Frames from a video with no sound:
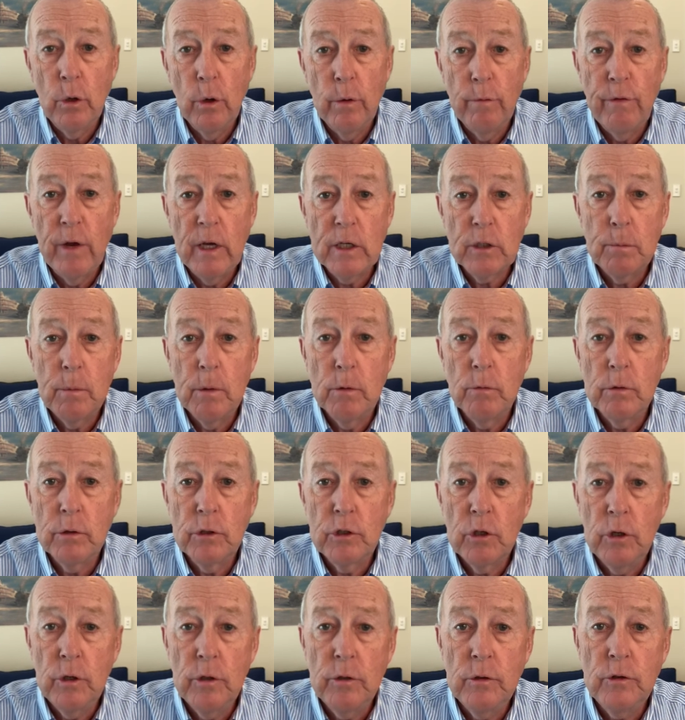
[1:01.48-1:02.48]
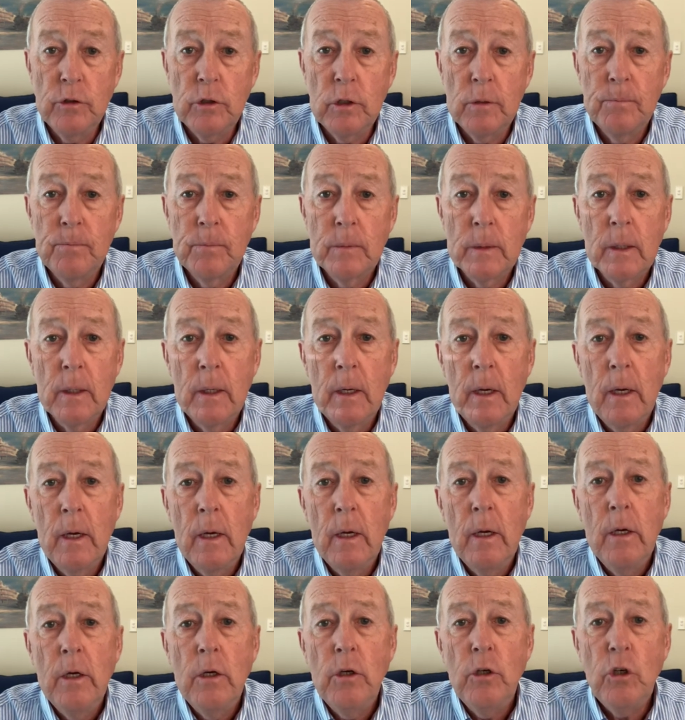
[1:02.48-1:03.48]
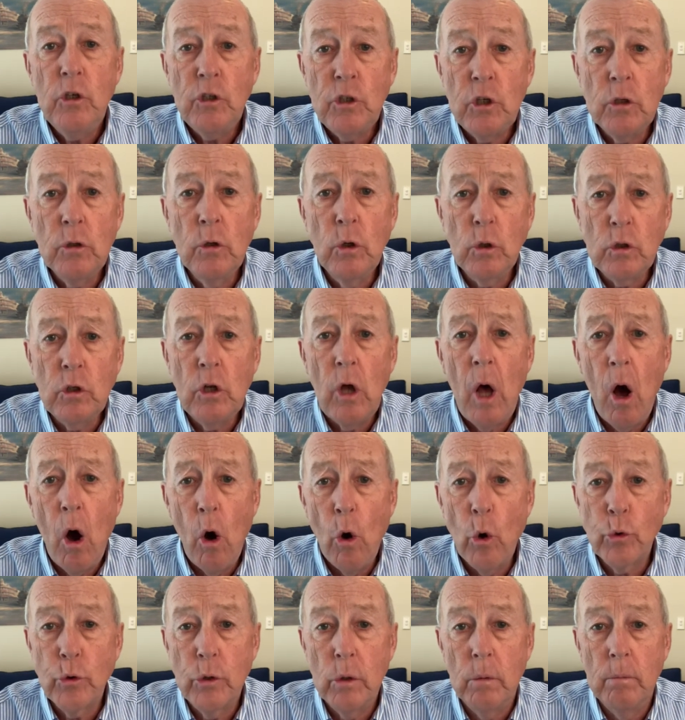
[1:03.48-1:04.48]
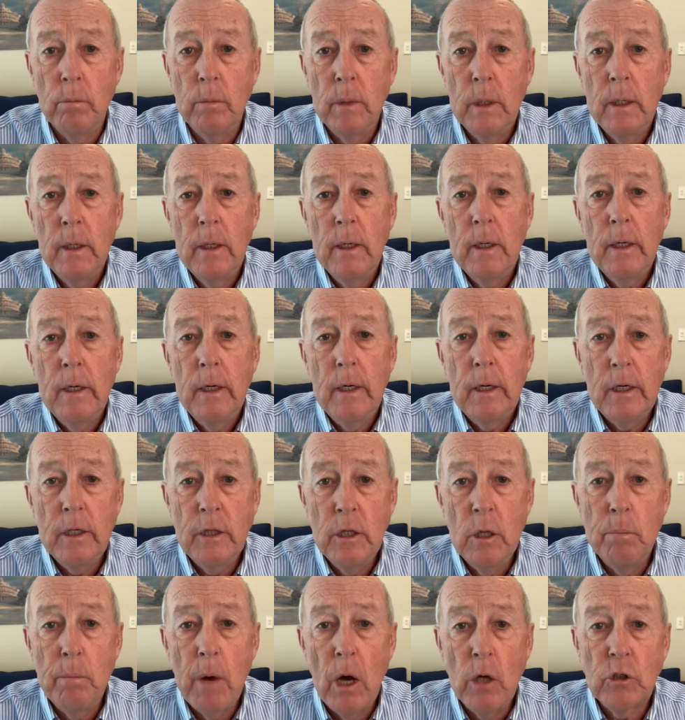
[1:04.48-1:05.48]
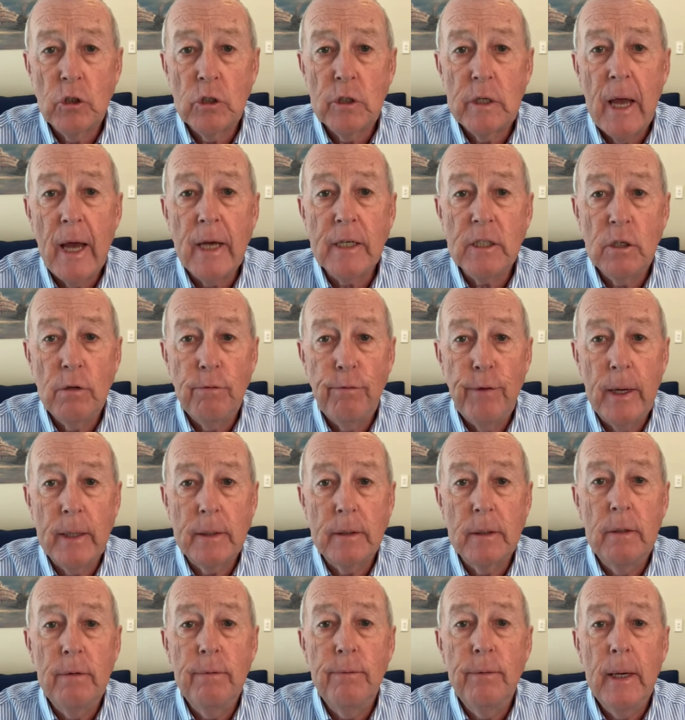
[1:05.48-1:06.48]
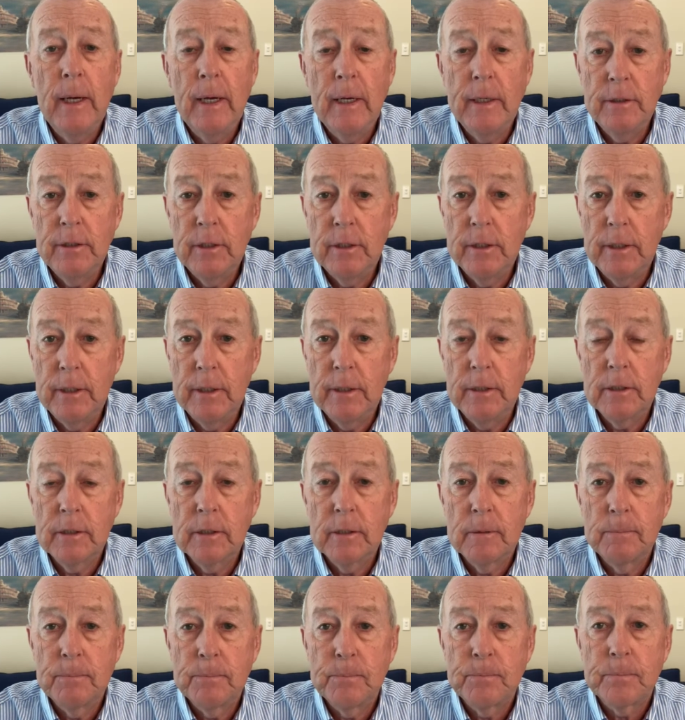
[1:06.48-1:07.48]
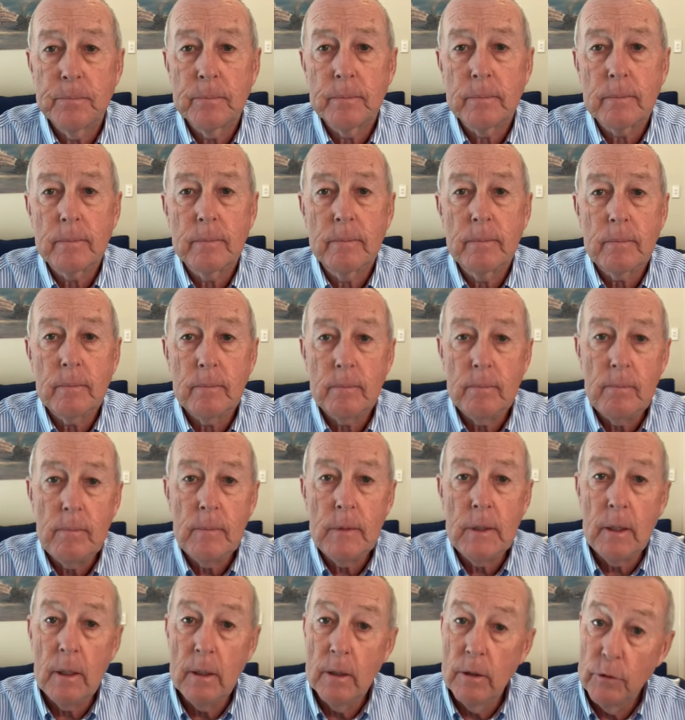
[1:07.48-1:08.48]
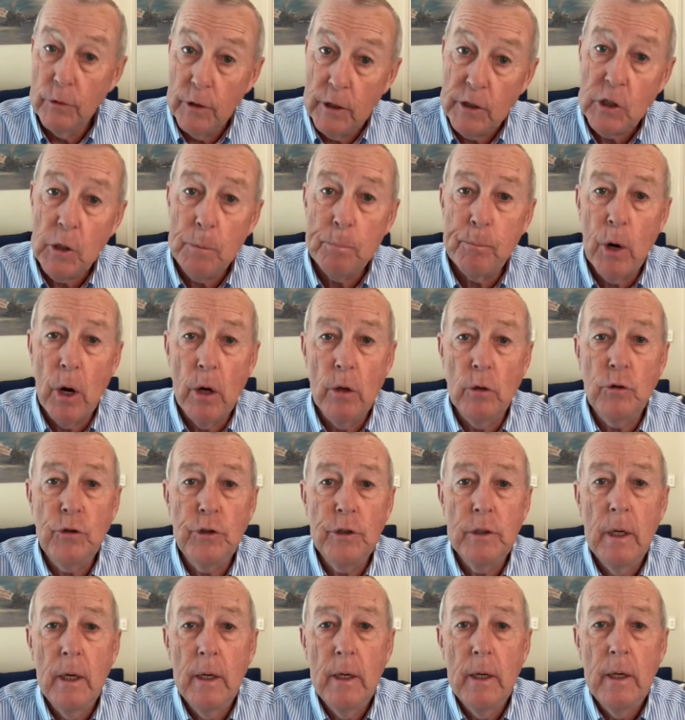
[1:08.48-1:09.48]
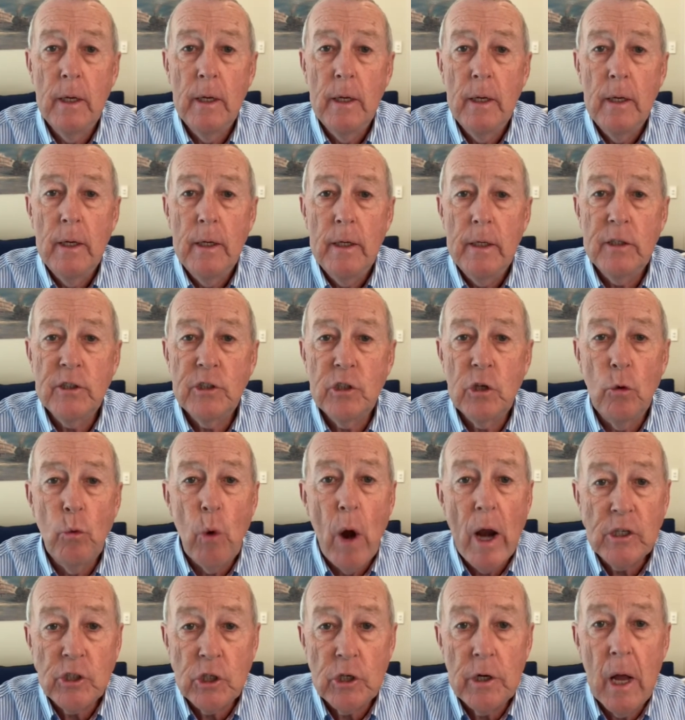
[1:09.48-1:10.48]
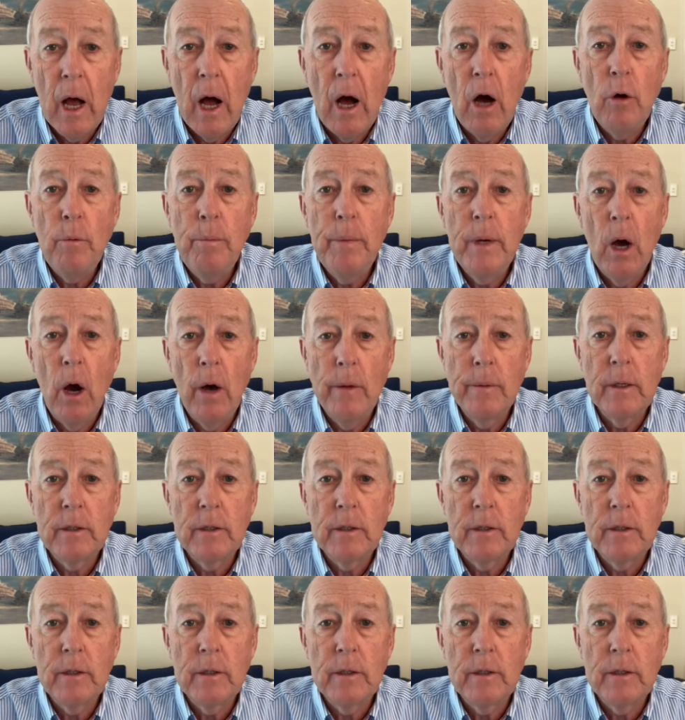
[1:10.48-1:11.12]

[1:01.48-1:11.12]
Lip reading: investment returns, you should look to hold them in the most tax-effective entities. This approach is the rationale behind the